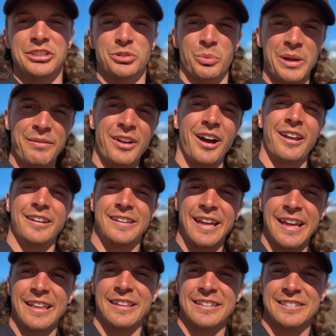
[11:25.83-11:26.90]
So we've got to
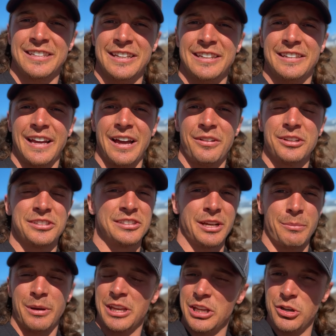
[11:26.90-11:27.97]
take this thing down to
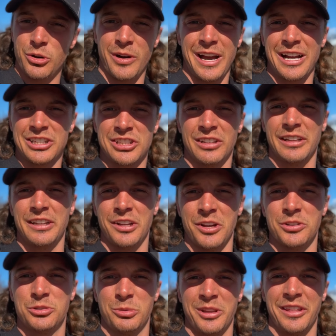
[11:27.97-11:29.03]
somebody who actually
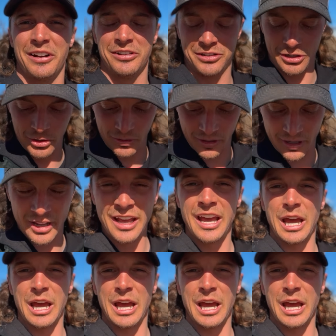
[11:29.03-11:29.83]
knows what they're doing